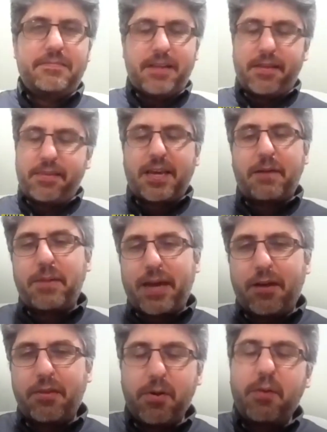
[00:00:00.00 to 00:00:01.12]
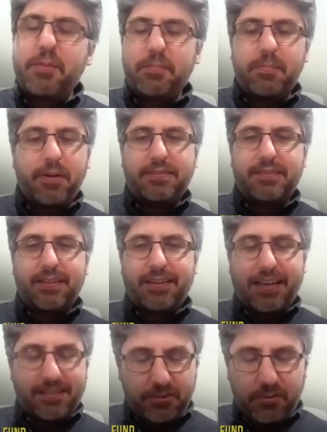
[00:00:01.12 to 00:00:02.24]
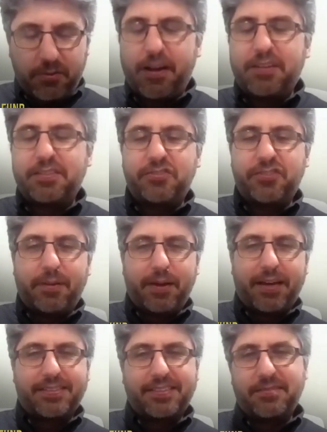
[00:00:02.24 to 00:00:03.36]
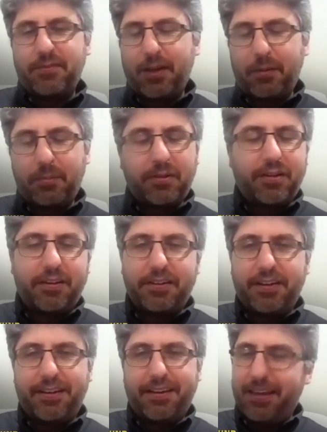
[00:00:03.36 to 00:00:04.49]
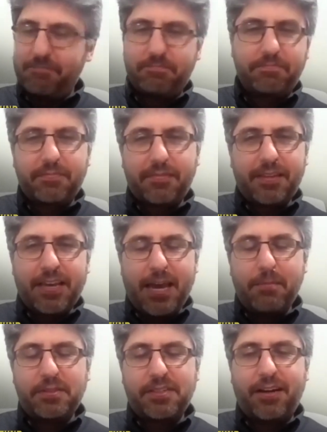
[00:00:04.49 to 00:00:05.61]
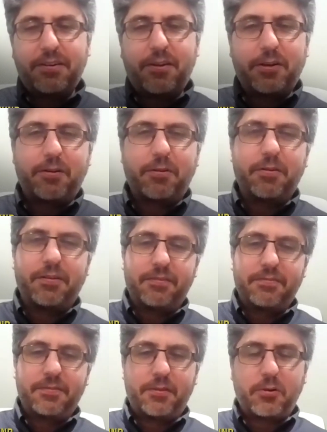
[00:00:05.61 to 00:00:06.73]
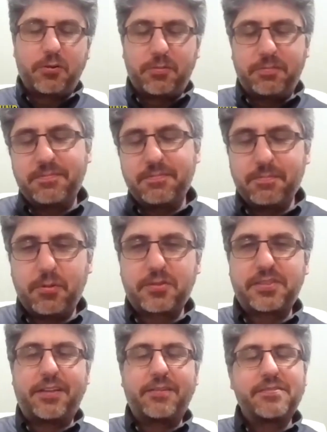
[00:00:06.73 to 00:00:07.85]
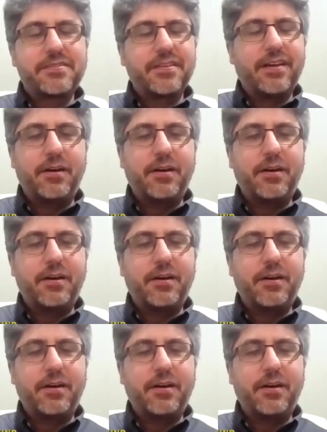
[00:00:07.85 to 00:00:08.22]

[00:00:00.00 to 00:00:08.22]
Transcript: Nothing coming out at the moment, but yes, Tooth Fairies and Jetpacks is available on Amazon, all your local booksellers.